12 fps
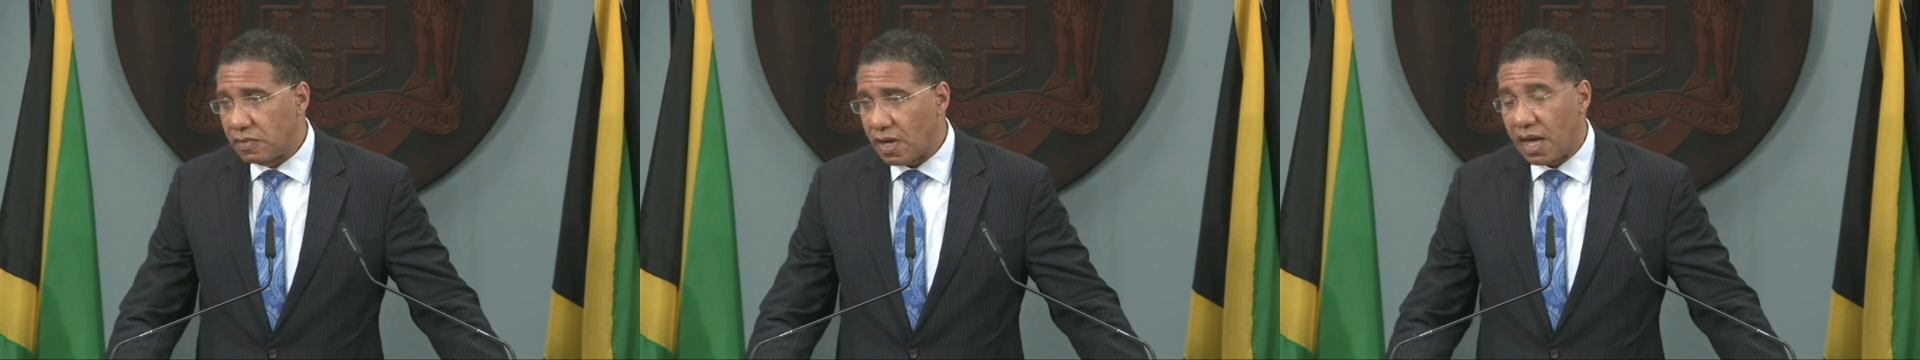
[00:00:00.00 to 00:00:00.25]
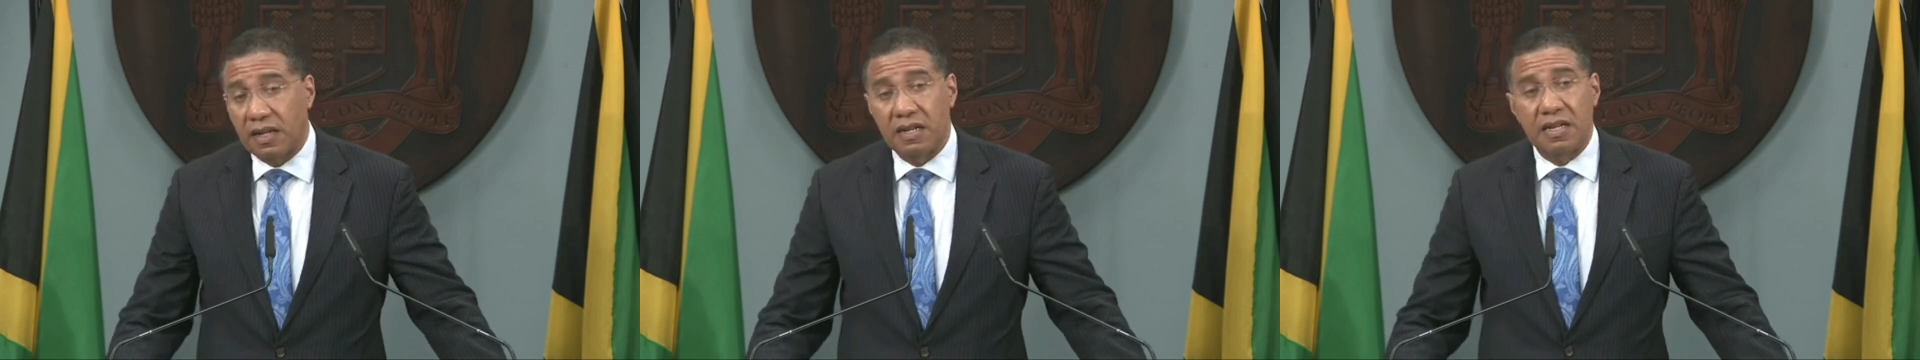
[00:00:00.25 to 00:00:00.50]

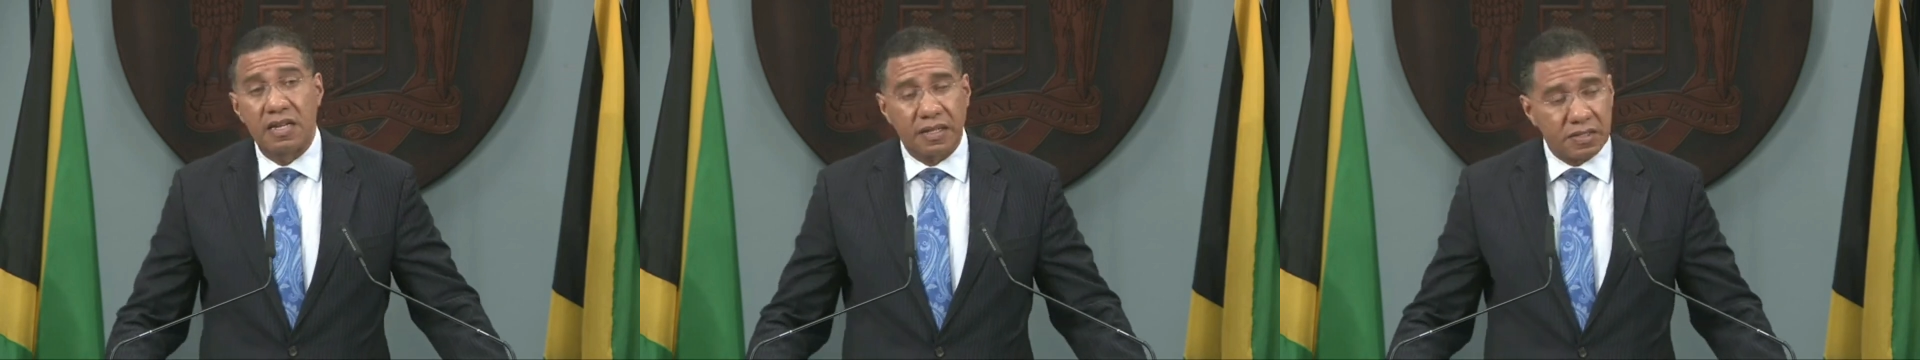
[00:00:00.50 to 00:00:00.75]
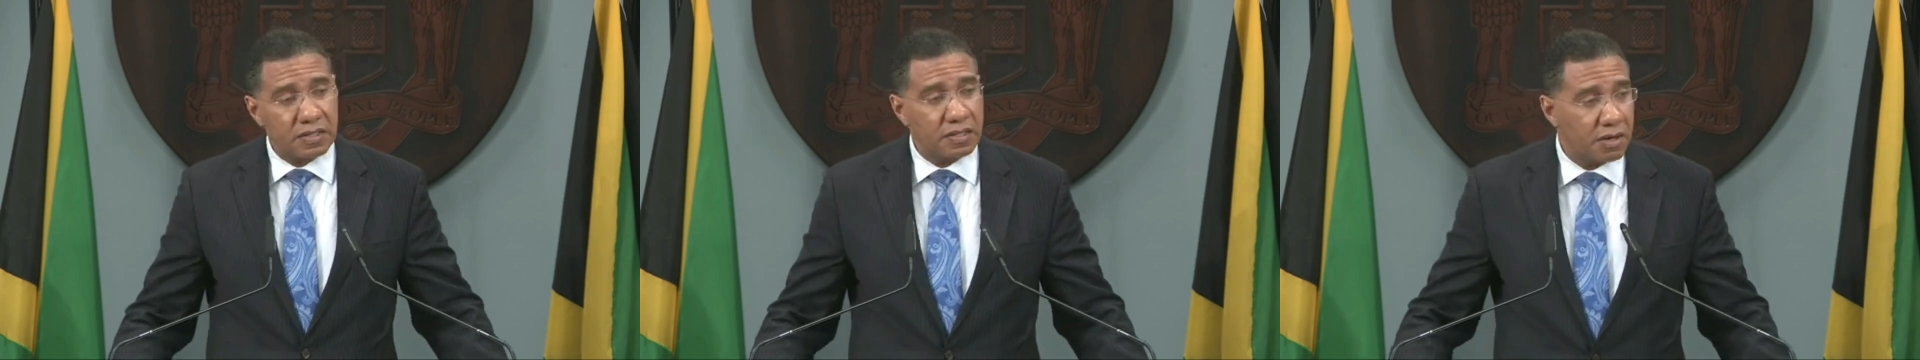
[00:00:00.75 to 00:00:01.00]
and a
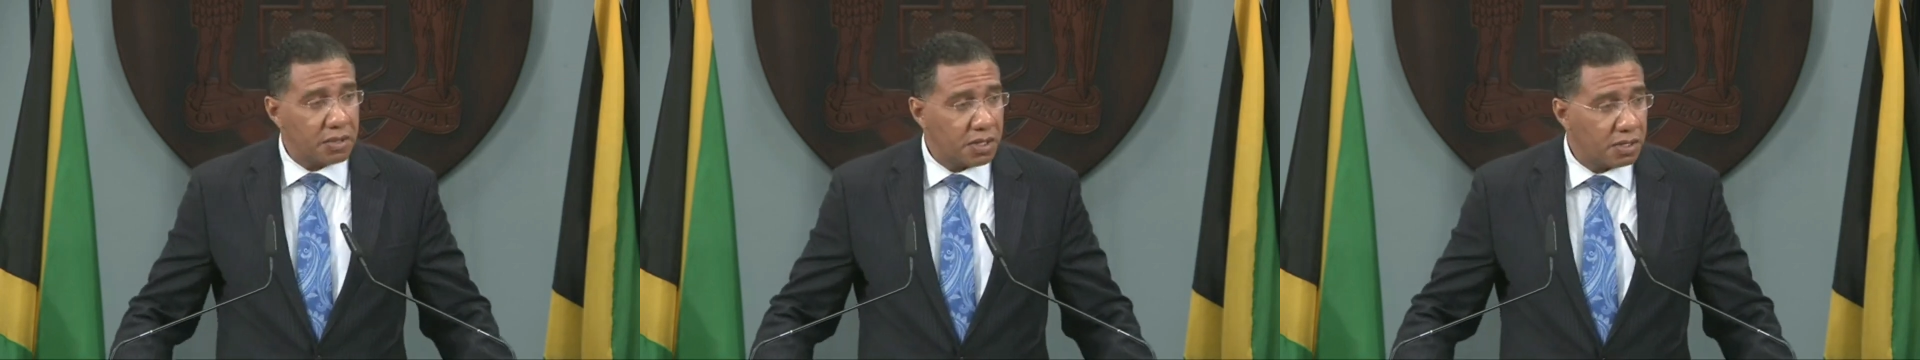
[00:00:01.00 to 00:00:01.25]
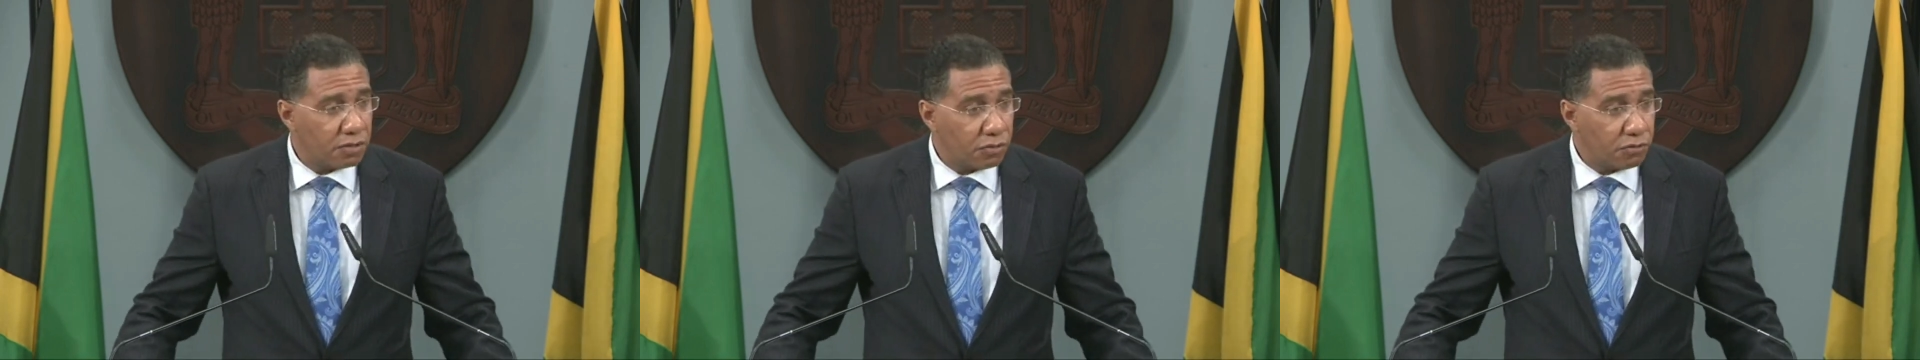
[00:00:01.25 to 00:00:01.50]

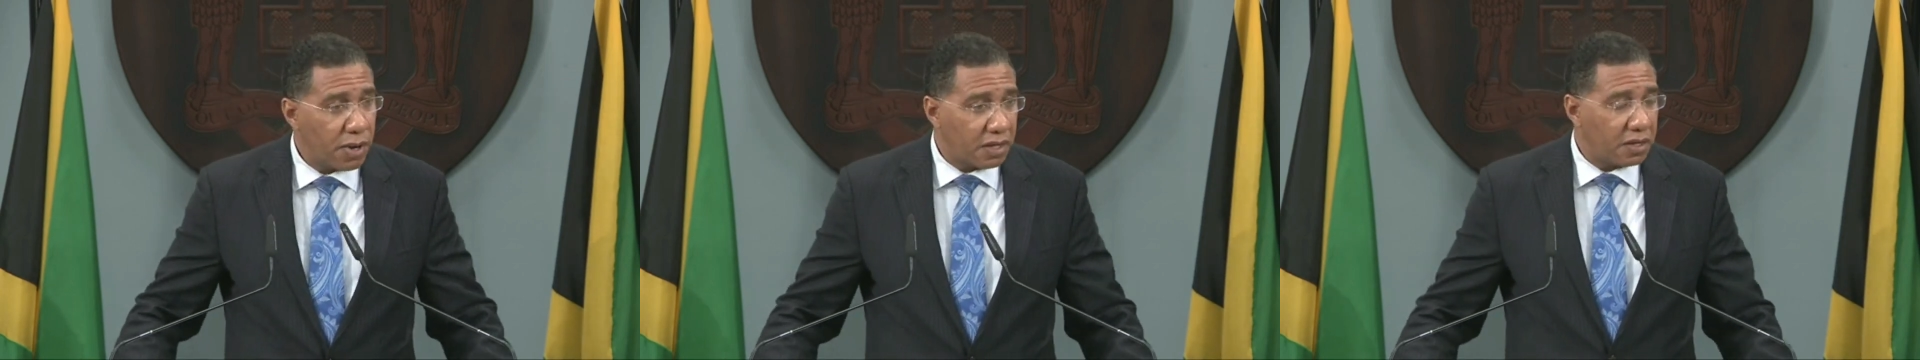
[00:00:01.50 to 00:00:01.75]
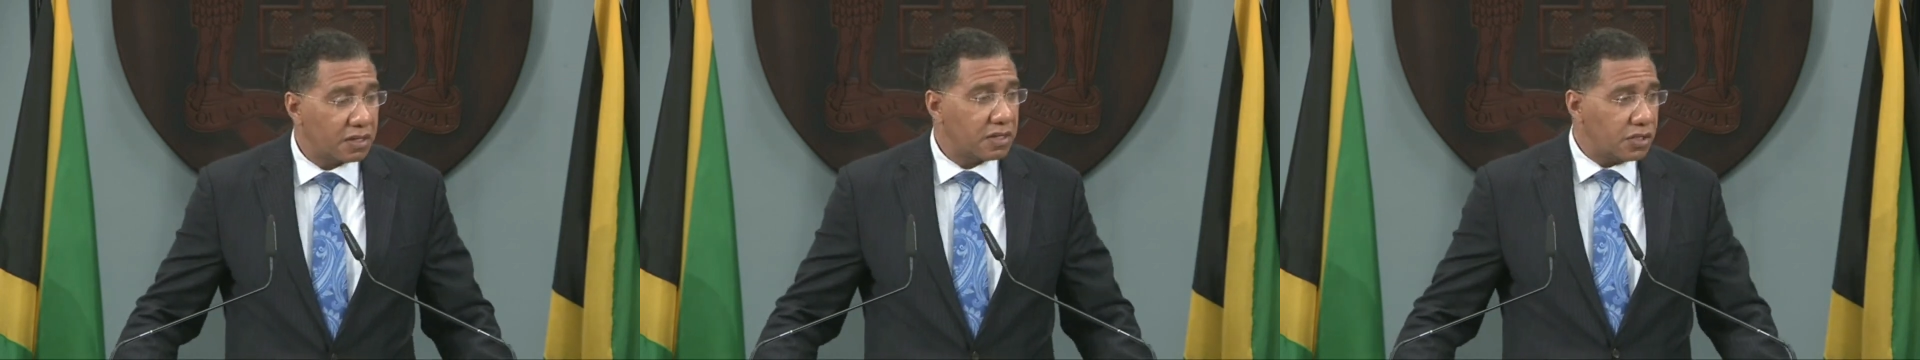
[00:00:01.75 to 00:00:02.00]
necessary
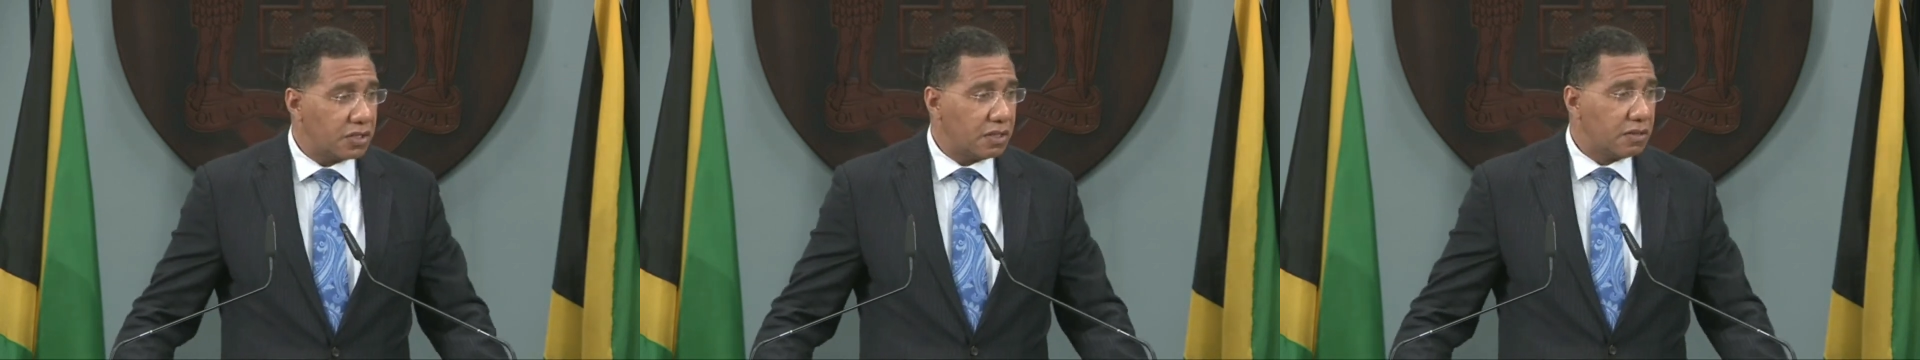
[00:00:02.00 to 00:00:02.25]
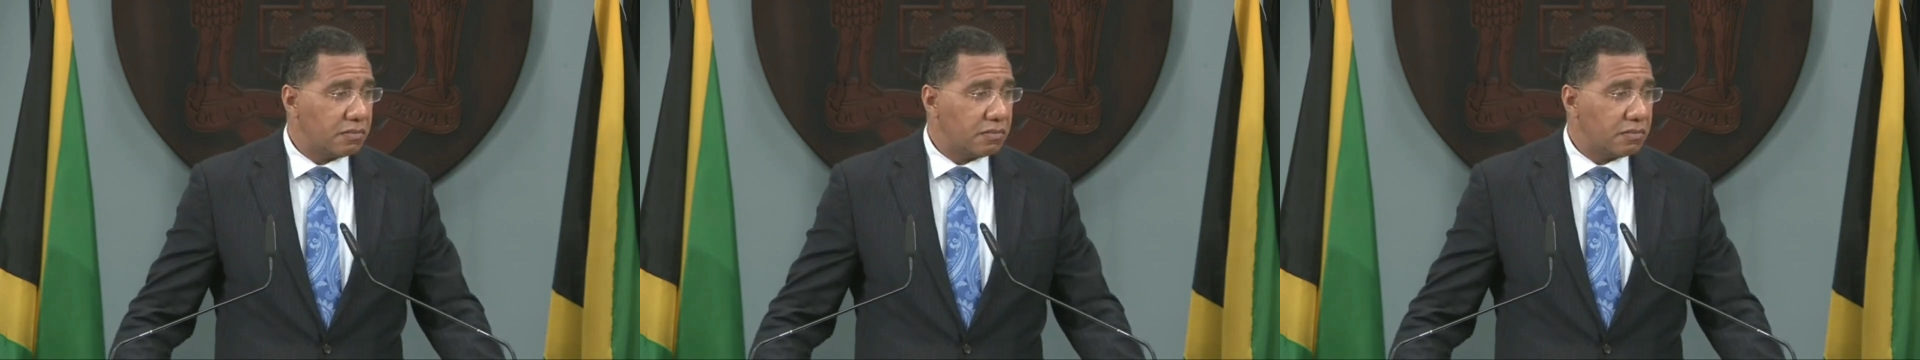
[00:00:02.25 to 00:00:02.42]
recognition